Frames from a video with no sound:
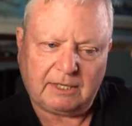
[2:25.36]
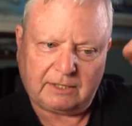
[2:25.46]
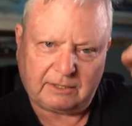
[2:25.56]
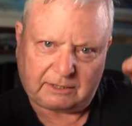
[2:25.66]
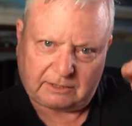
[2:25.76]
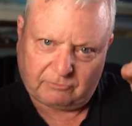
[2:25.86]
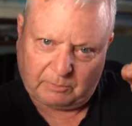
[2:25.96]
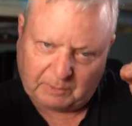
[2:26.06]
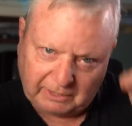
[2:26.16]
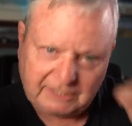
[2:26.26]
They
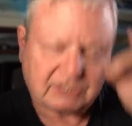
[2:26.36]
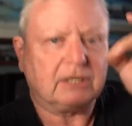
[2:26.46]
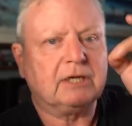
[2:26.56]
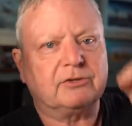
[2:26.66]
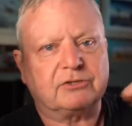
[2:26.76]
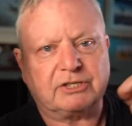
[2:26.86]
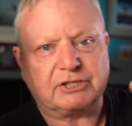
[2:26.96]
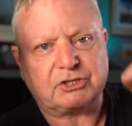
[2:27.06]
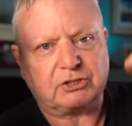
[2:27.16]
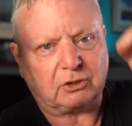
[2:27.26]
replace the
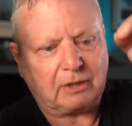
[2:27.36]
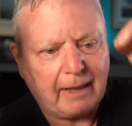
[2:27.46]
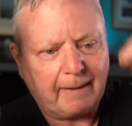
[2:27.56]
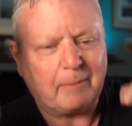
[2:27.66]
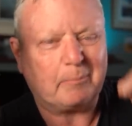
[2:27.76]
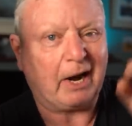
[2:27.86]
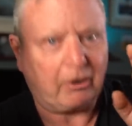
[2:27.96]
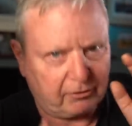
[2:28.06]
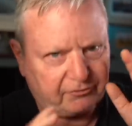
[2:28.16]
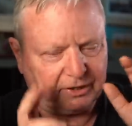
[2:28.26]
traditional
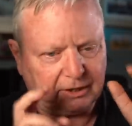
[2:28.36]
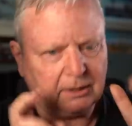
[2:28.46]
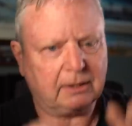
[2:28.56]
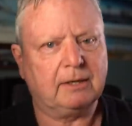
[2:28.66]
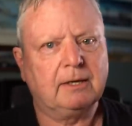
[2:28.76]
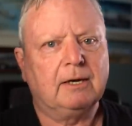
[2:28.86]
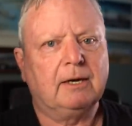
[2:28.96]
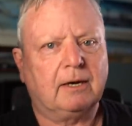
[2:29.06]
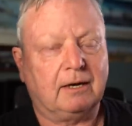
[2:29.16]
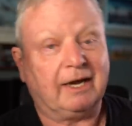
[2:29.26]
paraffin
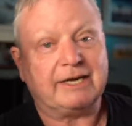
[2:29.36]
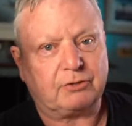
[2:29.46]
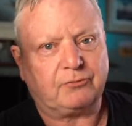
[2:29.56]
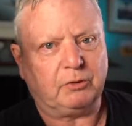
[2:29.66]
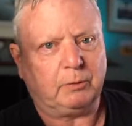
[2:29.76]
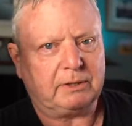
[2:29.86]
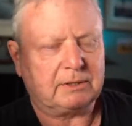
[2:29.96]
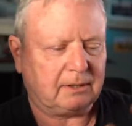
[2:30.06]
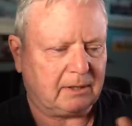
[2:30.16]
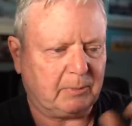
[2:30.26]
lighter fluid
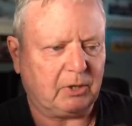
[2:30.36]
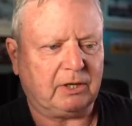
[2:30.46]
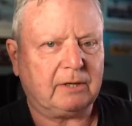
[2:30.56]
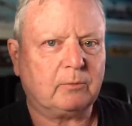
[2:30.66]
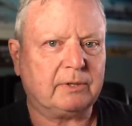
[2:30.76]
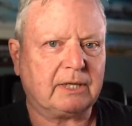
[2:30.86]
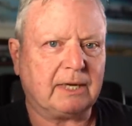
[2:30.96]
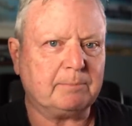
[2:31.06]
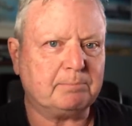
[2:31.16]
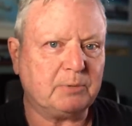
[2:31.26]
burner with
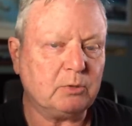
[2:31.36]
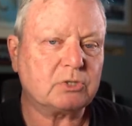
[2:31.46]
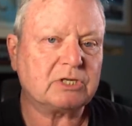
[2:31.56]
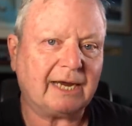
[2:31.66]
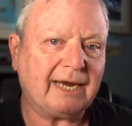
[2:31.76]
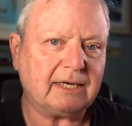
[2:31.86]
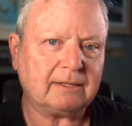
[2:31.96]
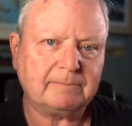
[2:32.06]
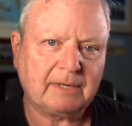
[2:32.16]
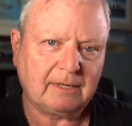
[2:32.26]
a
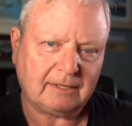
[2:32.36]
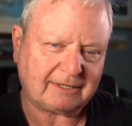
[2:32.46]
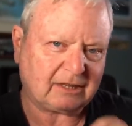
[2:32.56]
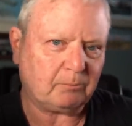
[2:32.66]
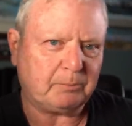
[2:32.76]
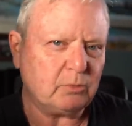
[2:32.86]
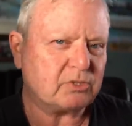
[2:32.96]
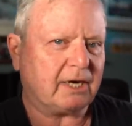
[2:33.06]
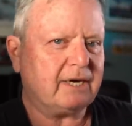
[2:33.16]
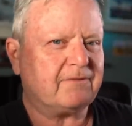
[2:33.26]
little
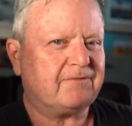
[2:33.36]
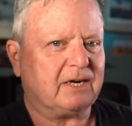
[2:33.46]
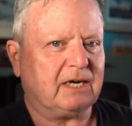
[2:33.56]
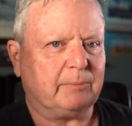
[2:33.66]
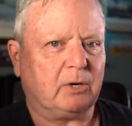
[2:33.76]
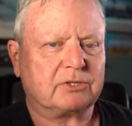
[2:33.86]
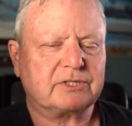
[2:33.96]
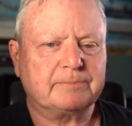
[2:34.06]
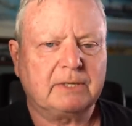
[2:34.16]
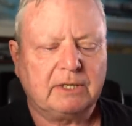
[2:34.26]
butane firebox.
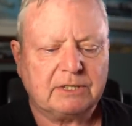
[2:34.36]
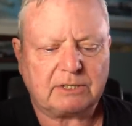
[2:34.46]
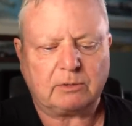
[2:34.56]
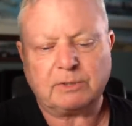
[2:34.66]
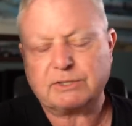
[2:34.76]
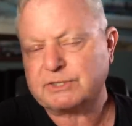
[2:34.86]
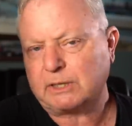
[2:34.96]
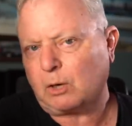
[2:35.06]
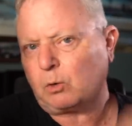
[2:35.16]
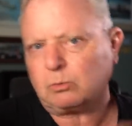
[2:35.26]
So whereas
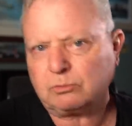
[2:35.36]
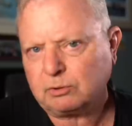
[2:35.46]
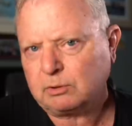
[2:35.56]
the old